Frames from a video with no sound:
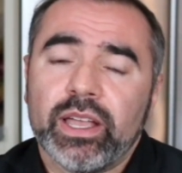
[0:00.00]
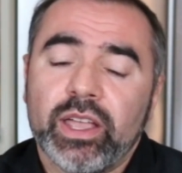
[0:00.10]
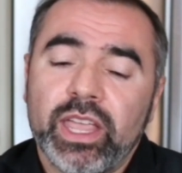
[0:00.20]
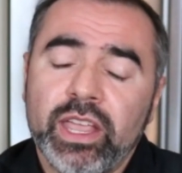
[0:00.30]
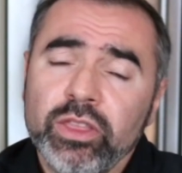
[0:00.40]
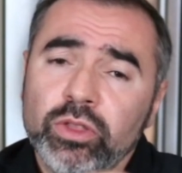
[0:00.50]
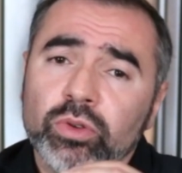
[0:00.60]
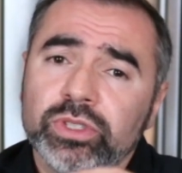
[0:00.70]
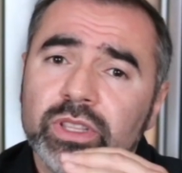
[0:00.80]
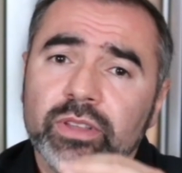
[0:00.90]
in
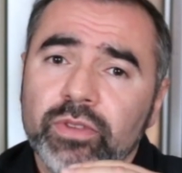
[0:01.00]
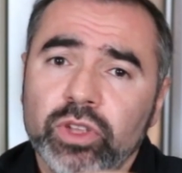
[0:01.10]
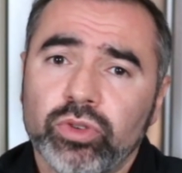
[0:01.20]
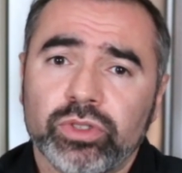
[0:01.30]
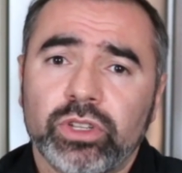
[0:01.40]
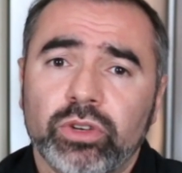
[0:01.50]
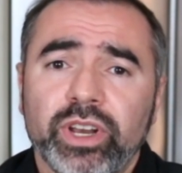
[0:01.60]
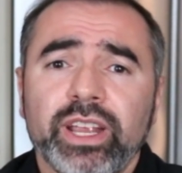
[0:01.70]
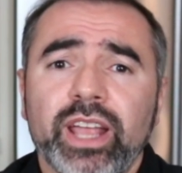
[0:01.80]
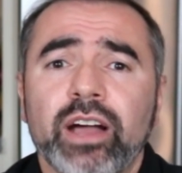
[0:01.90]
those individuals that
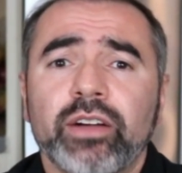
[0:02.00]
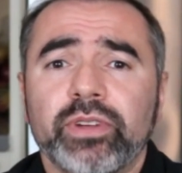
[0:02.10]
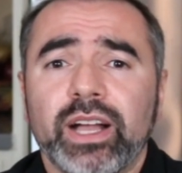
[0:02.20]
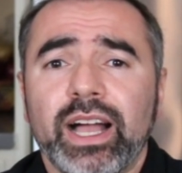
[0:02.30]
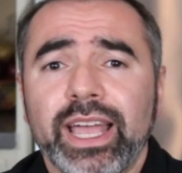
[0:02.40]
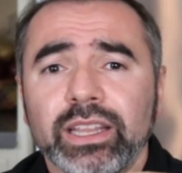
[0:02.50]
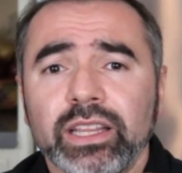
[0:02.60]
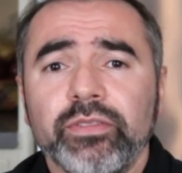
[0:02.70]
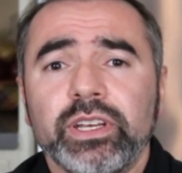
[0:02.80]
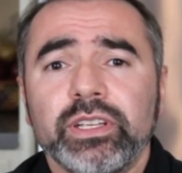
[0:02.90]
already have
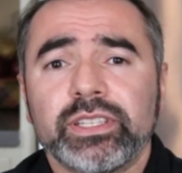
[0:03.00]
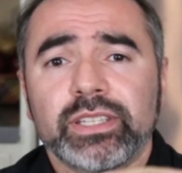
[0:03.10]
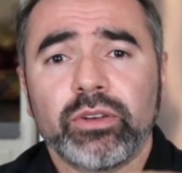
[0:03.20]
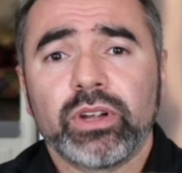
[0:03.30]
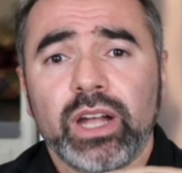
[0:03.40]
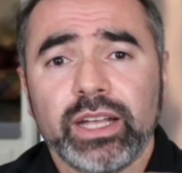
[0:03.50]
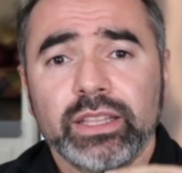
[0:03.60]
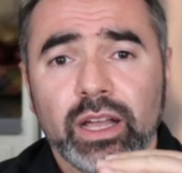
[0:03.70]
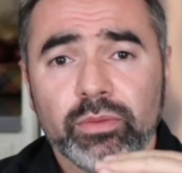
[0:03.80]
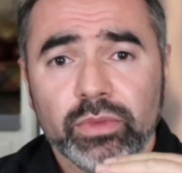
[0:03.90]
elevated
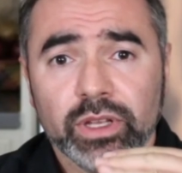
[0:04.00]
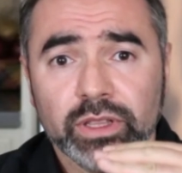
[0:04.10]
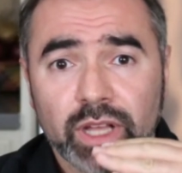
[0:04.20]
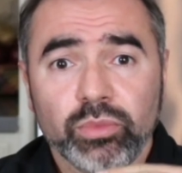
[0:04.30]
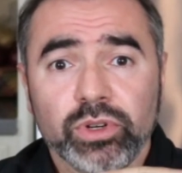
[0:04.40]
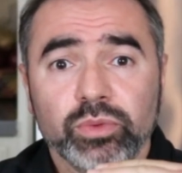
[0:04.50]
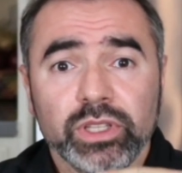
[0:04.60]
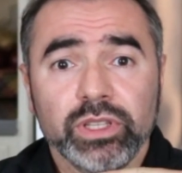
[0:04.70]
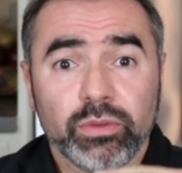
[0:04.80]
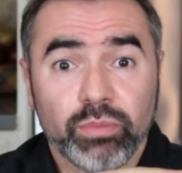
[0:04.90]
cytokine numbers
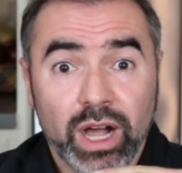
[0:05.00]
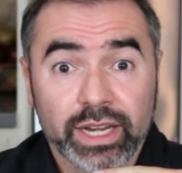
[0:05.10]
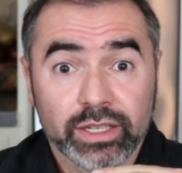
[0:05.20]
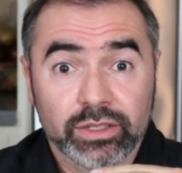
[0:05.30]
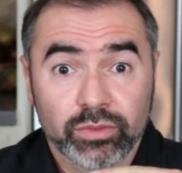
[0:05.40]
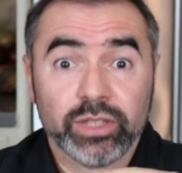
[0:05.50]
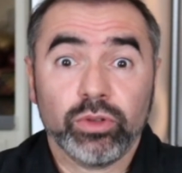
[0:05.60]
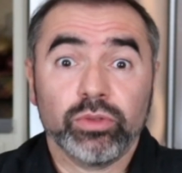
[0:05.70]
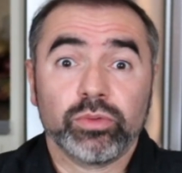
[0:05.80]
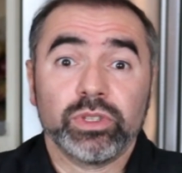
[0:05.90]
within their bodies, right?
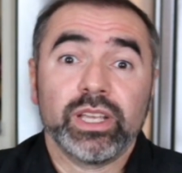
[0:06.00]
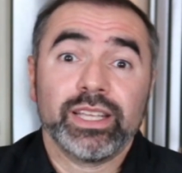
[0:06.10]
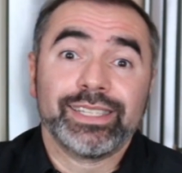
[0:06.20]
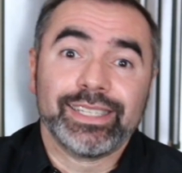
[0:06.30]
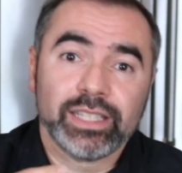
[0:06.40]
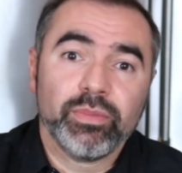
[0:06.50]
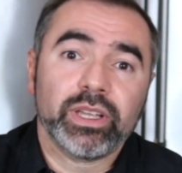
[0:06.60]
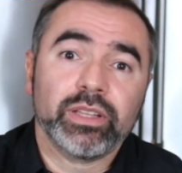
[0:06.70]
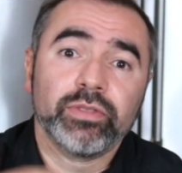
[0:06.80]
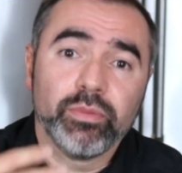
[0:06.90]
Those with
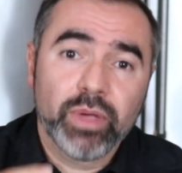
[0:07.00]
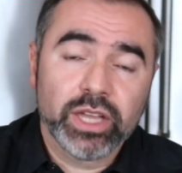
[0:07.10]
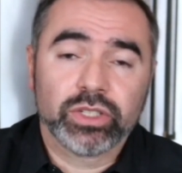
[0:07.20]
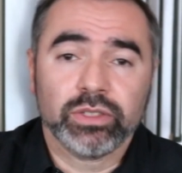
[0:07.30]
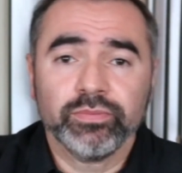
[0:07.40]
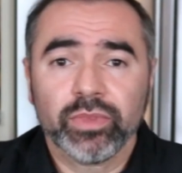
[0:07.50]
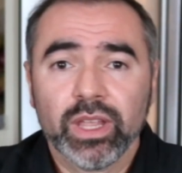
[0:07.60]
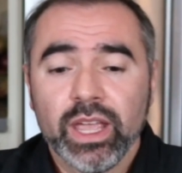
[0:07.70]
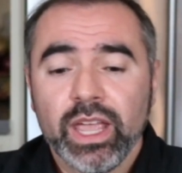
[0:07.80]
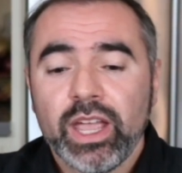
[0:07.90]
systemic inflammation.
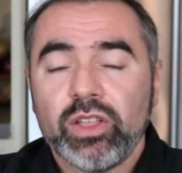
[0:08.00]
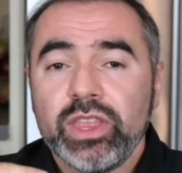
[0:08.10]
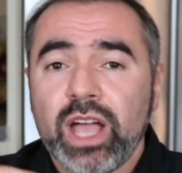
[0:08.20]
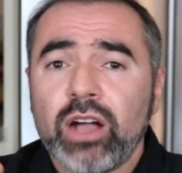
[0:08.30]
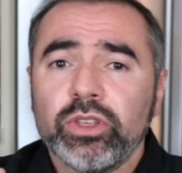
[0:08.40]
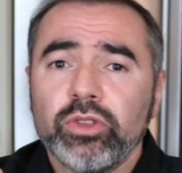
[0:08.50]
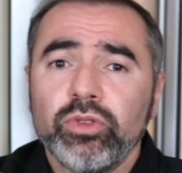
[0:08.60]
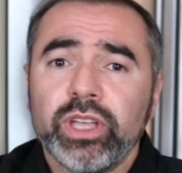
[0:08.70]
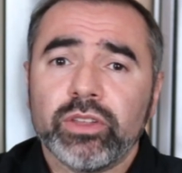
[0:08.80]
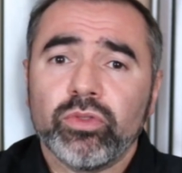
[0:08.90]
Now that you
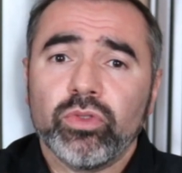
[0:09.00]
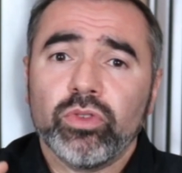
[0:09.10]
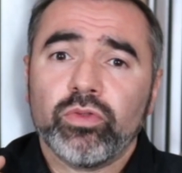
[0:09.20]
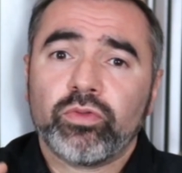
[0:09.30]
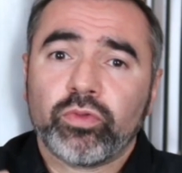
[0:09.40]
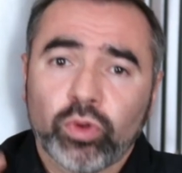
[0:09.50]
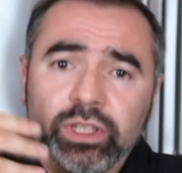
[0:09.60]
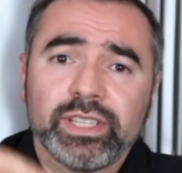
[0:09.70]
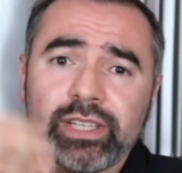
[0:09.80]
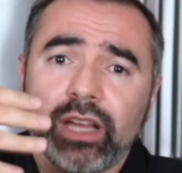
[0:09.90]
get
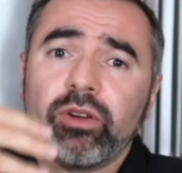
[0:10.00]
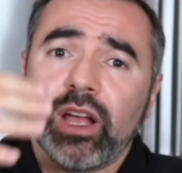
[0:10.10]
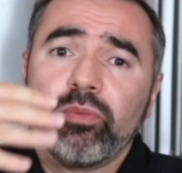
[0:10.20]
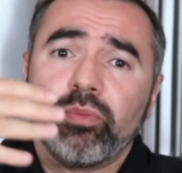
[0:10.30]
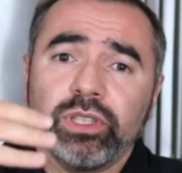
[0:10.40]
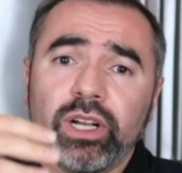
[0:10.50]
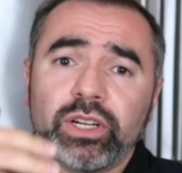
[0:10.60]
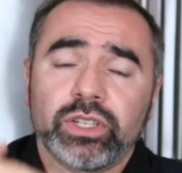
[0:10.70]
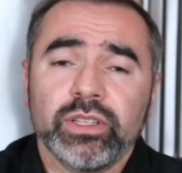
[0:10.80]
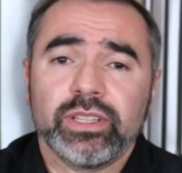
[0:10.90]
further cytokine
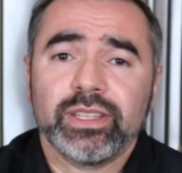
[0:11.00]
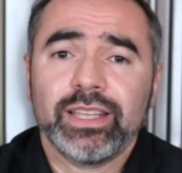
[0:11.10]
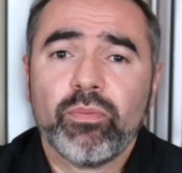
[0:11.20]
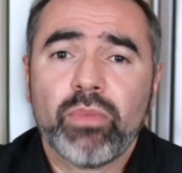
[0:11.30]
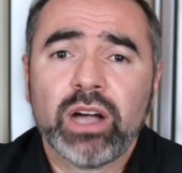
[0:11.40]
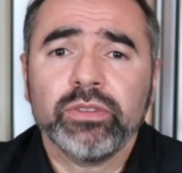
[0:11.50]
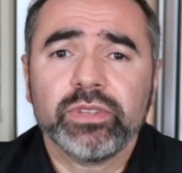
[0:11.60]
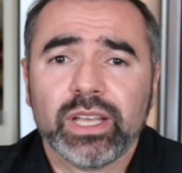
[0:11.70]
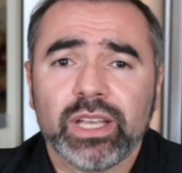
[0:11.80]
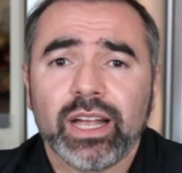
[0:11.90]
production, the amount of
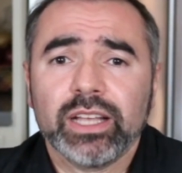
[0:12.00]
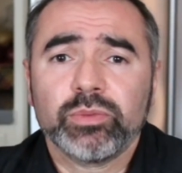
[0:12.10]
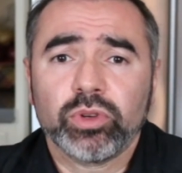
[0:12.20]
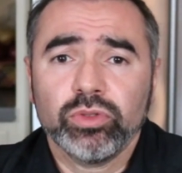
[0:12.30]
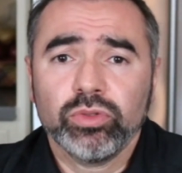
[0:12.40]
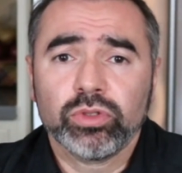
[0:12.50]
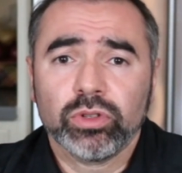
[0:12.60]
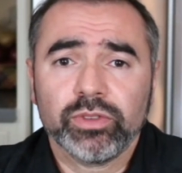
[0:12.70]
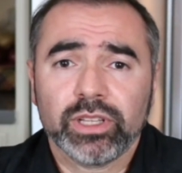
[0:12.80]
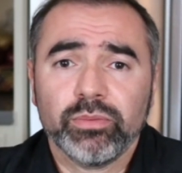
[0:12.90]
cytokines produced all
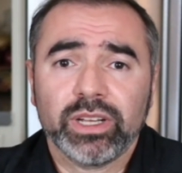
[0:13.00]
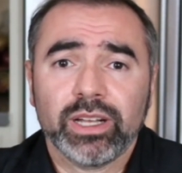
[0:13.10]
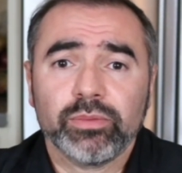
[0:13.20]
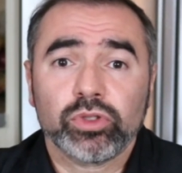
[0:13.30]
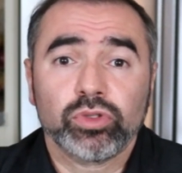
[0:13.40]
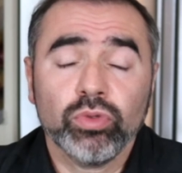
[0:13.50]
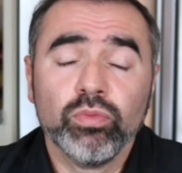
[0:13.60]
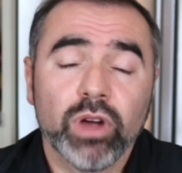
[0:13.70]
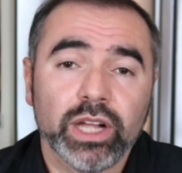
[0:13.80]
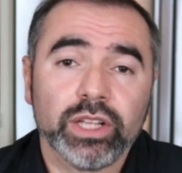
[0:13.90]
of a sudden becomes so
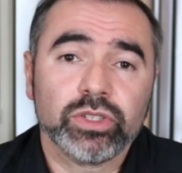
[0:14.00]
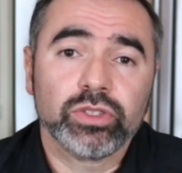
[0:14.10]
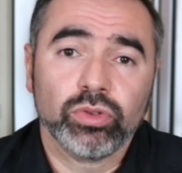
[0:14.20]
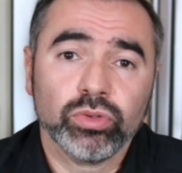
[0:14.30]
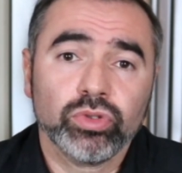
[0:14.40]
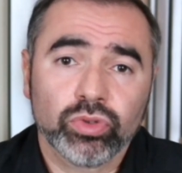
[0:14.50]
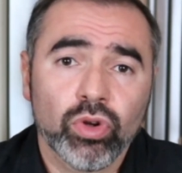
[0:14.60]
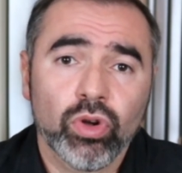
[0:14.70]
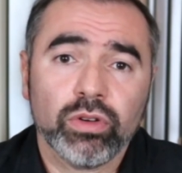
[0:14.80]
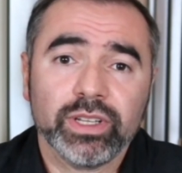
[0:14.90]
much, so
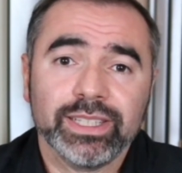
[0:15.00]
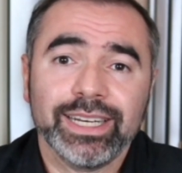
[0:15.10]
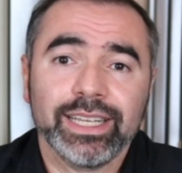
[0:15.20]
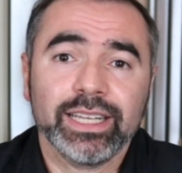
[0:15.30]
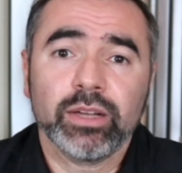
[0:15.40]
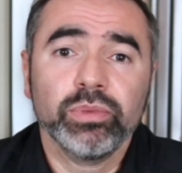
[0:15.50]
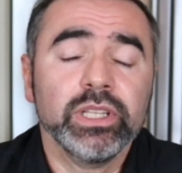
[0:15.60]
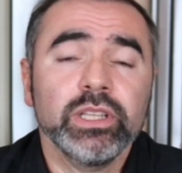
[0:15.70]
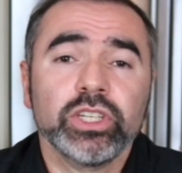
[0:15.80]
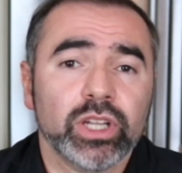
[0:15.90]
strong that it can
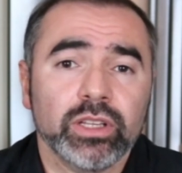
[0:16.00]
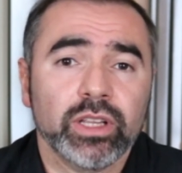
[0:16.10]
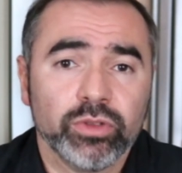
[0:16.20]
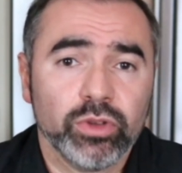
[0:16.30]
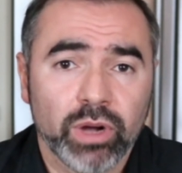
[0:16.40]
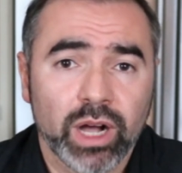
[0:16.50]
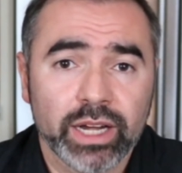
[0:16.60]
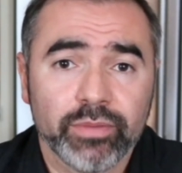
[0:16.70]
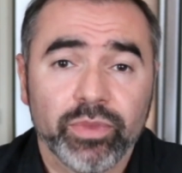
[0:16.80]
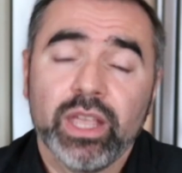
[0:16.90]
completely shut down your
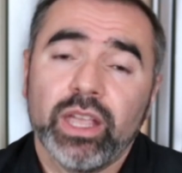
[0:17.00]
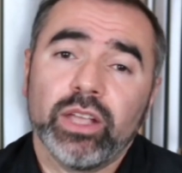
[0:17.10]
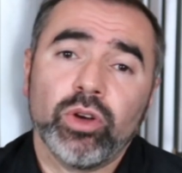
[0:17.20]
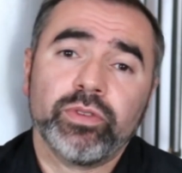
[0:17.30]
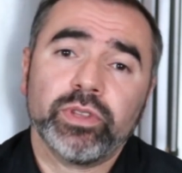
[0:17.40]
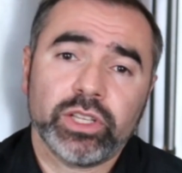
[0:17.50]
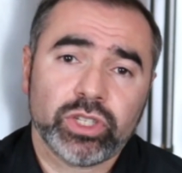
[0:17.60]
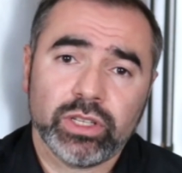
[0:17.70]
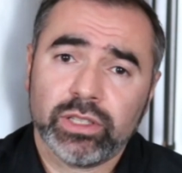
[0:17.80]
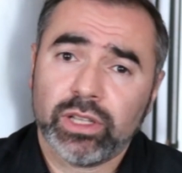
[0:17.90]
body. And often that
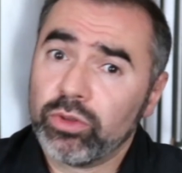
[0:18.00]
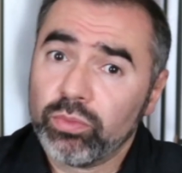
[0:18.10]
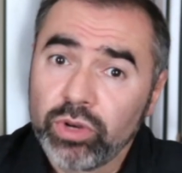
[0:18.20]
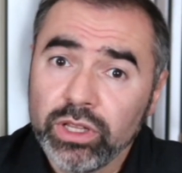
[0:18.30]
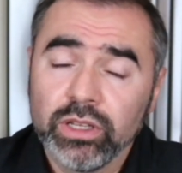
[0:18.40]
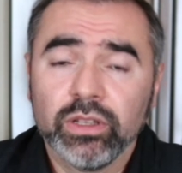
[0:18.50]
shuts down your breathing,